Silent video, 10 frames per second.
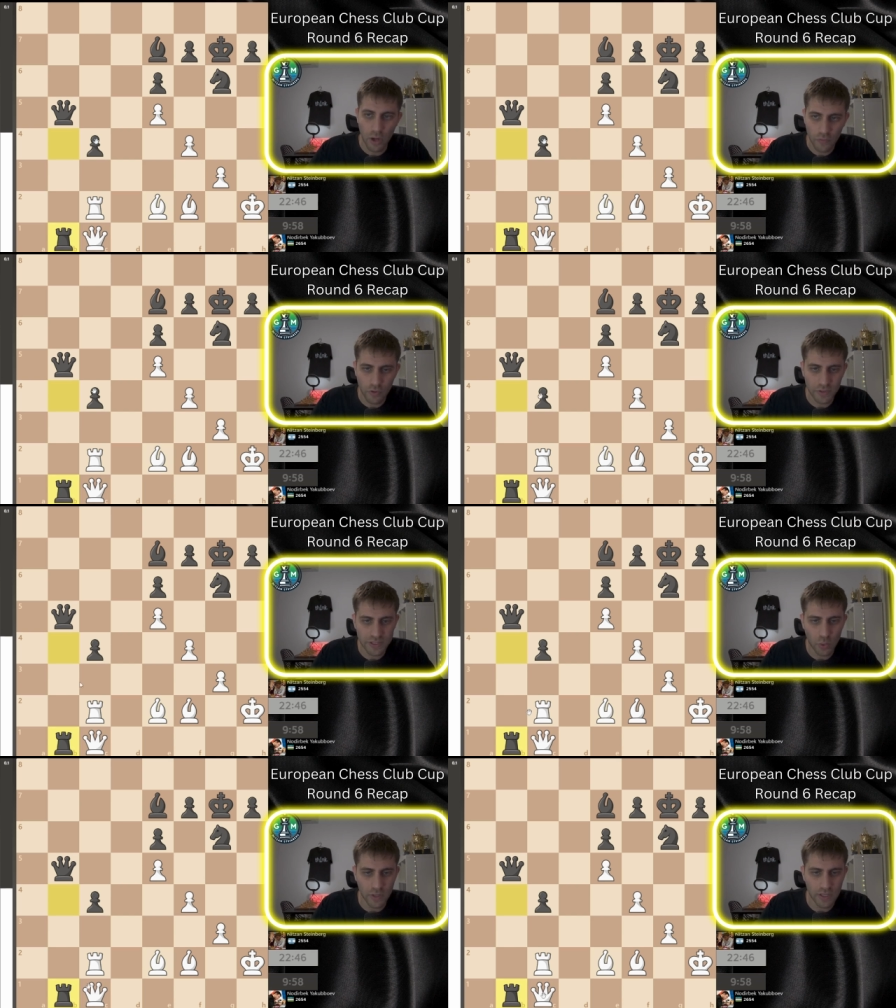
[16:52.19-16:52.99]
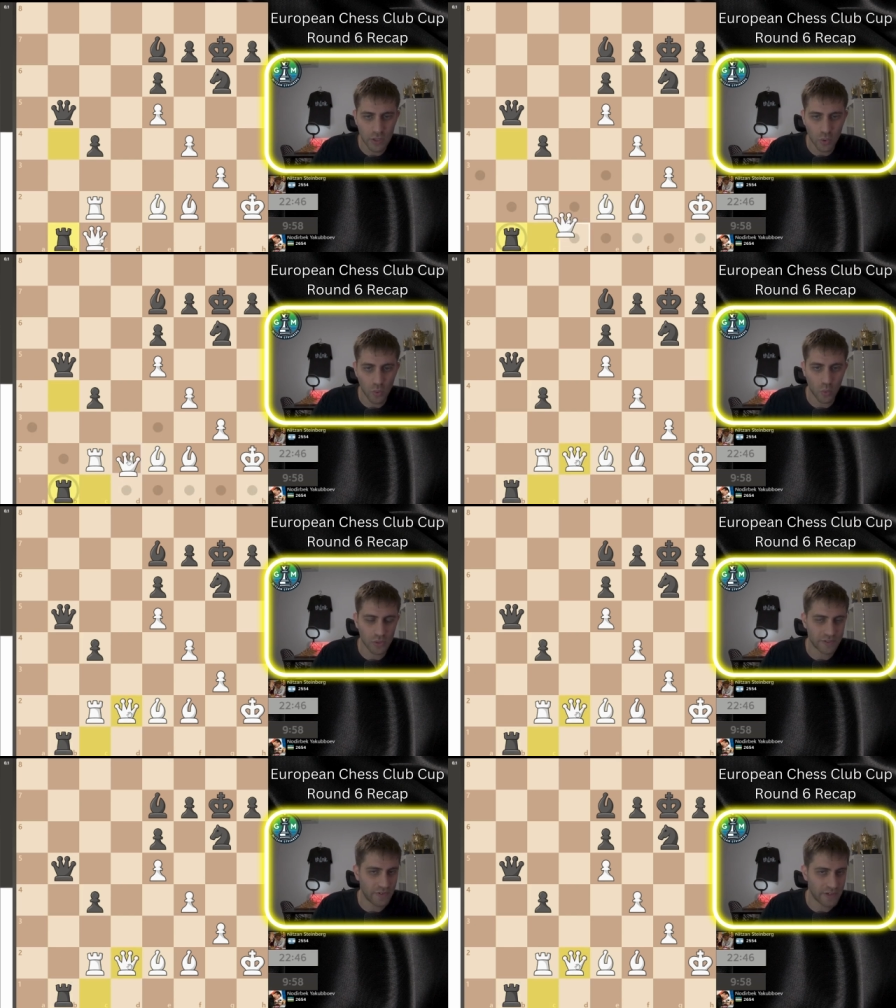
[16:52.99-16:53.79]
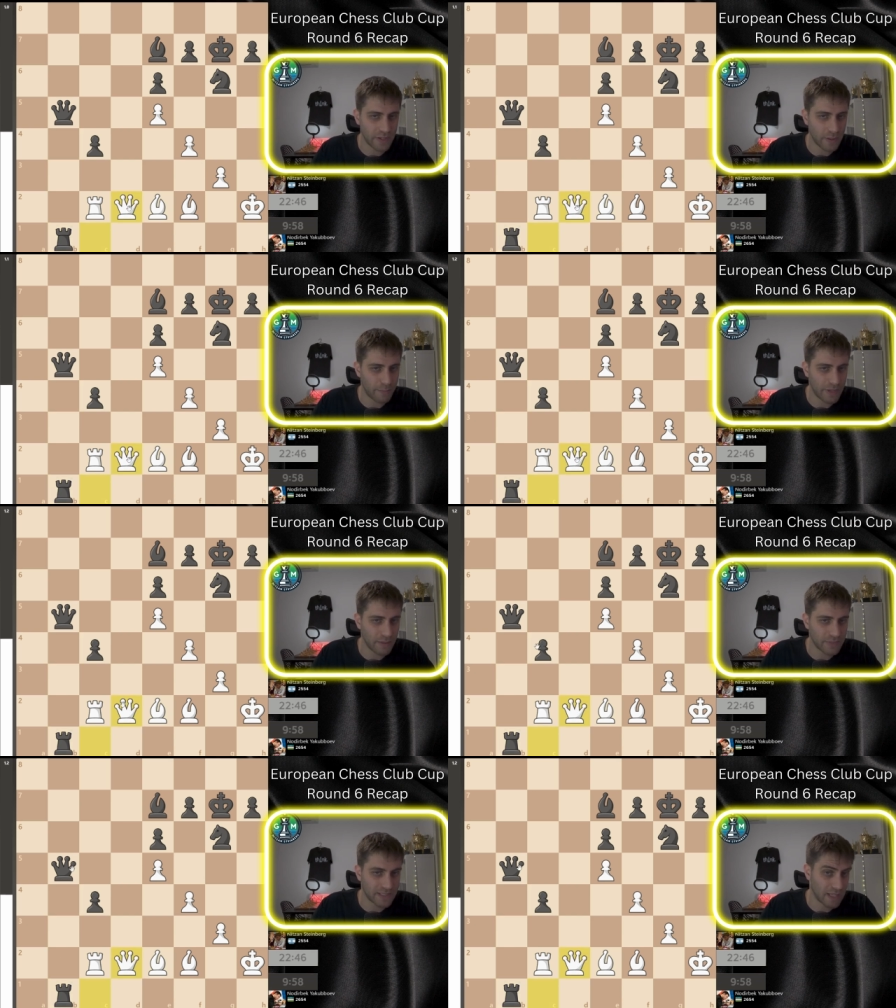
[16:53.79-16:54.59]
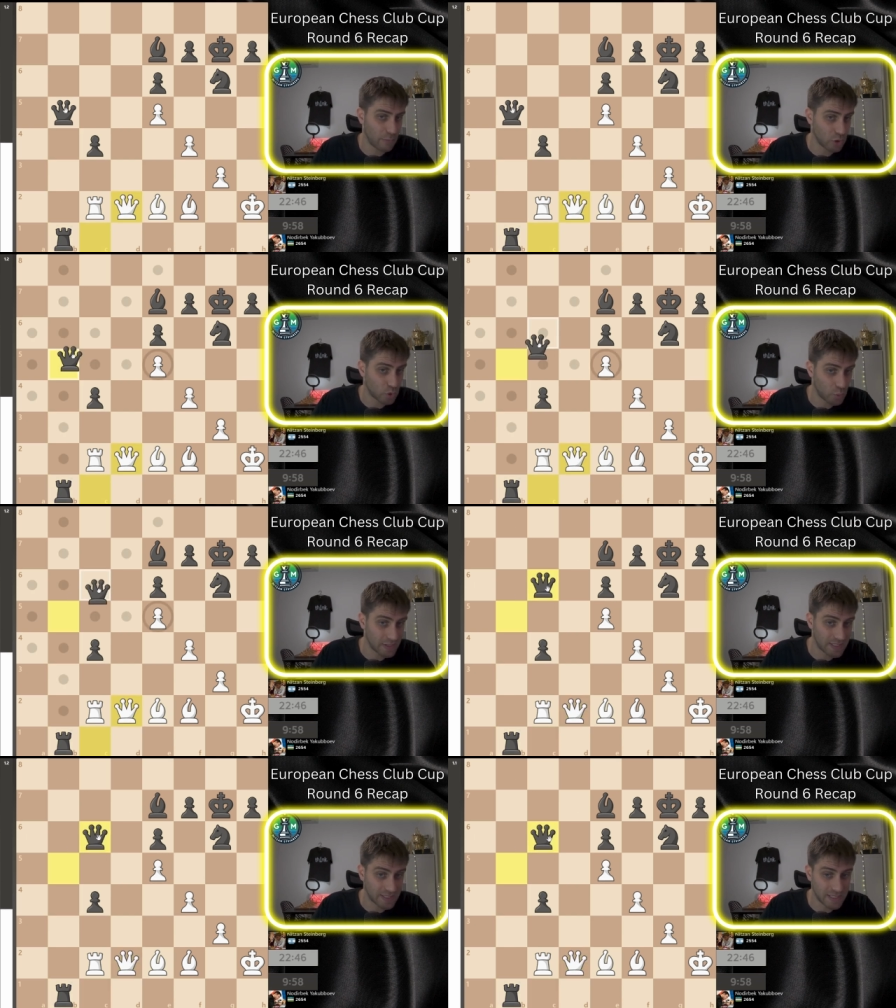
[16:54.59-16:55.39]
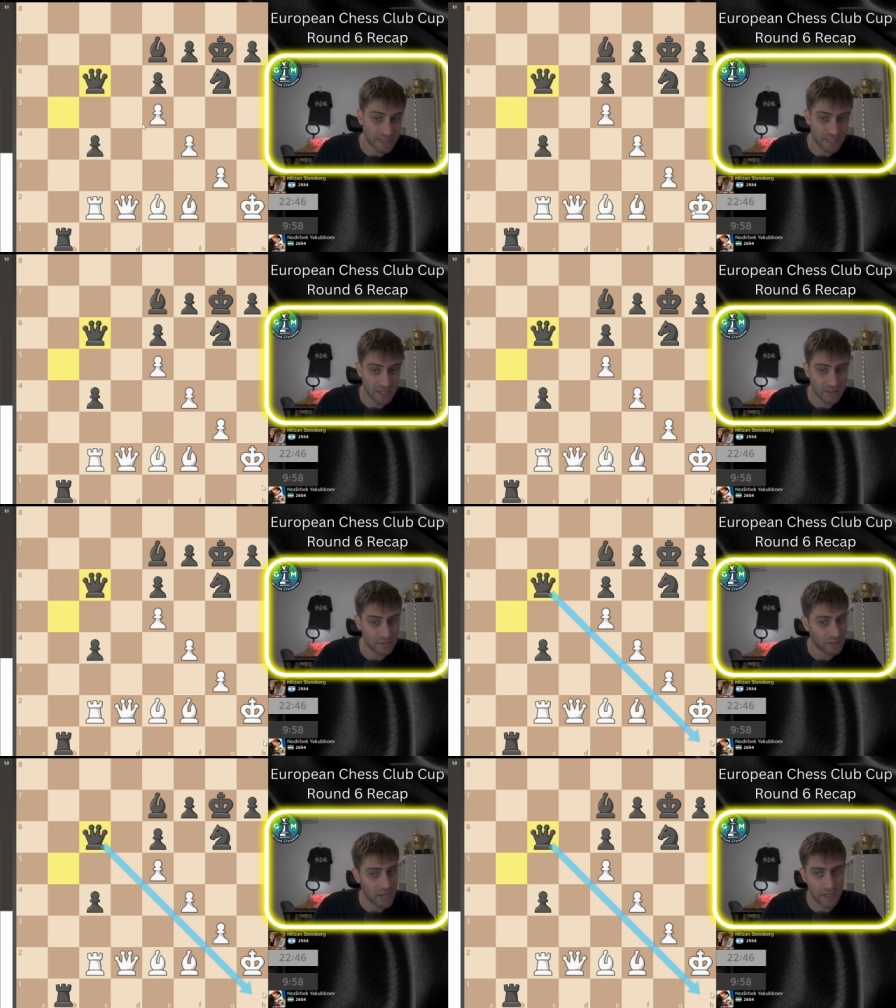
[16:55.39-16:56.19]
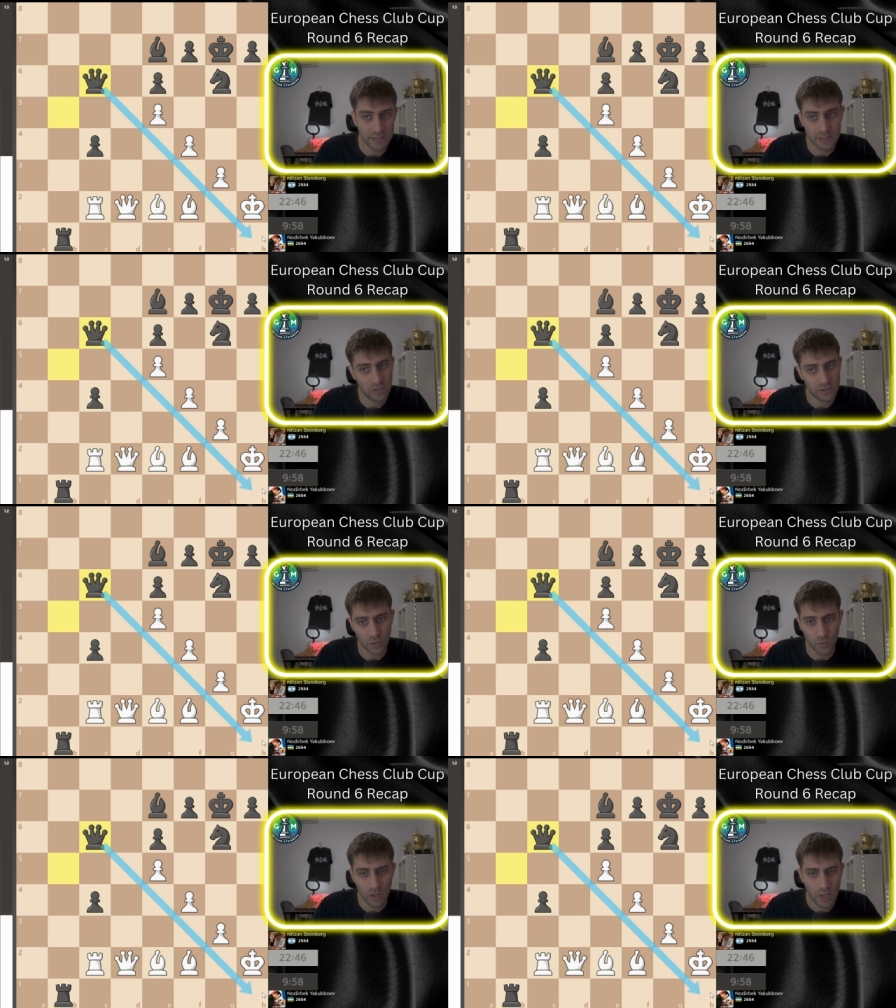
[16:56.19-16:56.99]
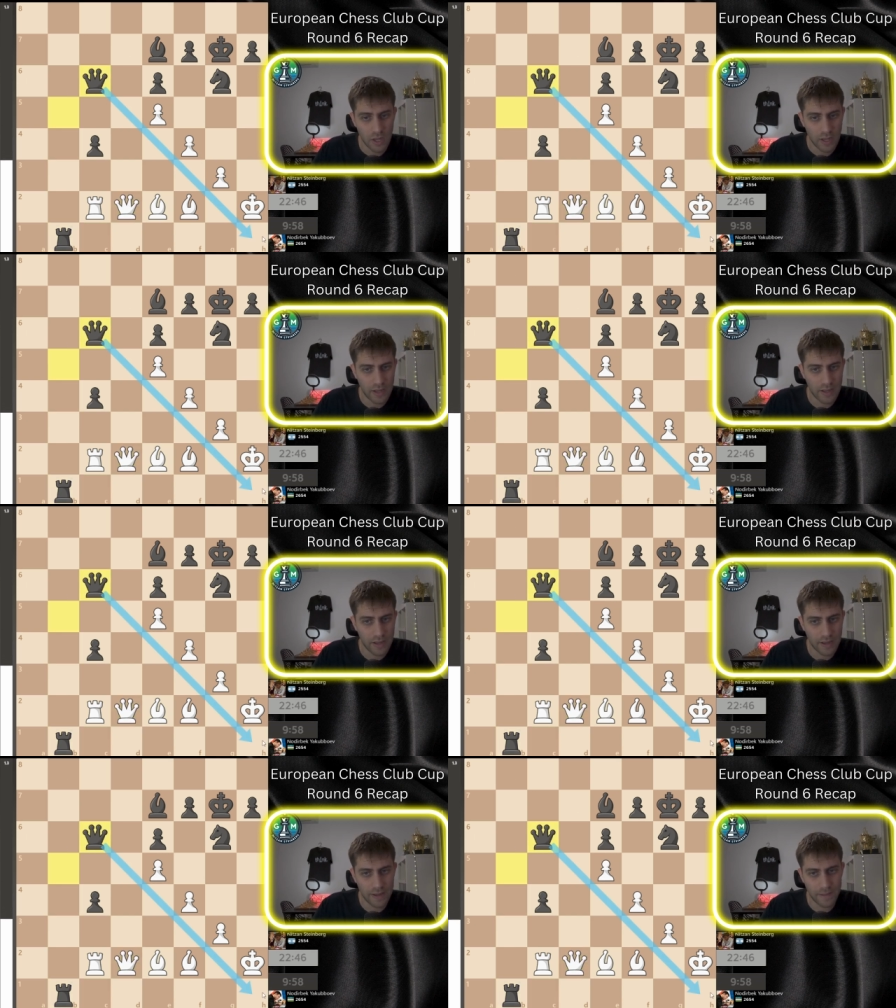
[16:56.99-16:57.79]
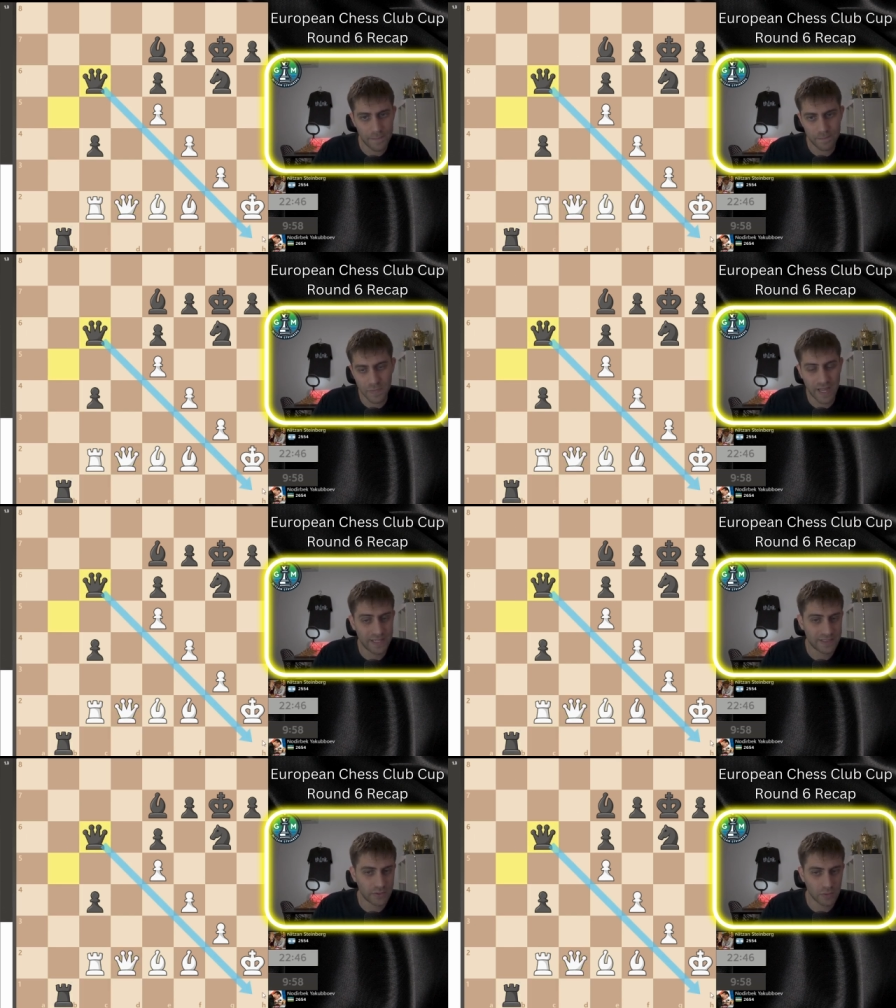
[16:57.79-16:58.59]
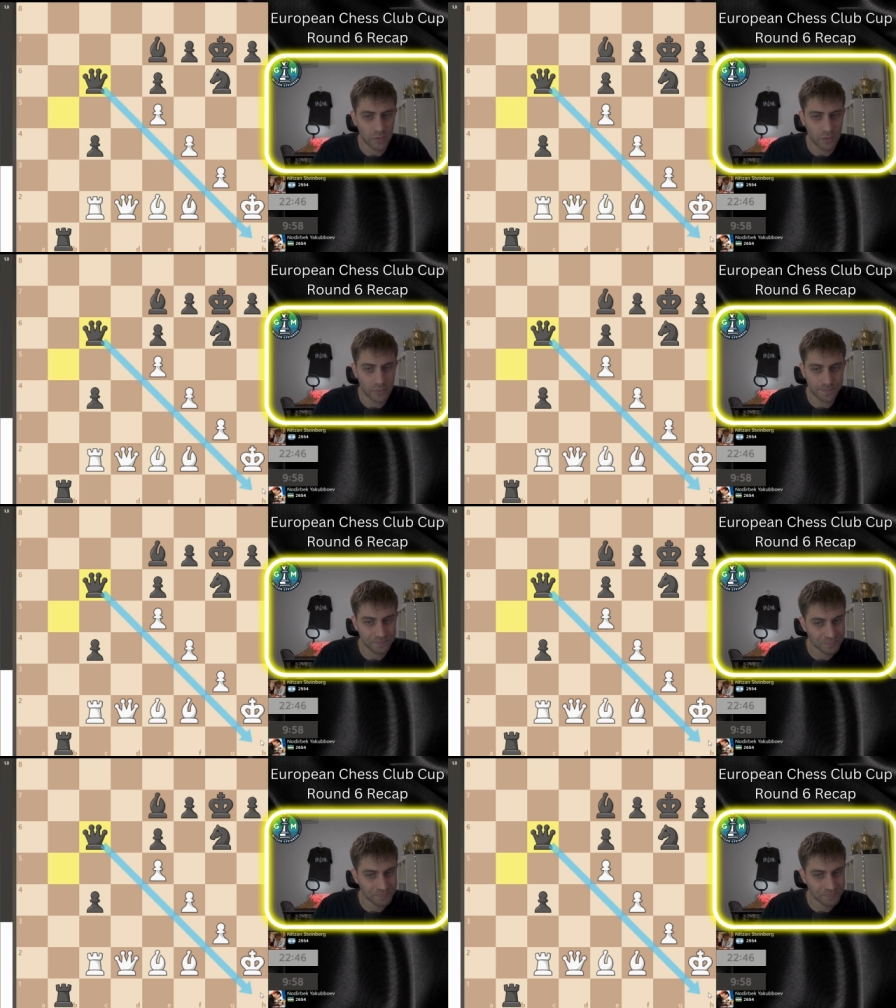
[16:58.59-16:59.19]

of course queen d2 was very big mistake because queen c6 and yeah, it's not so um, nice to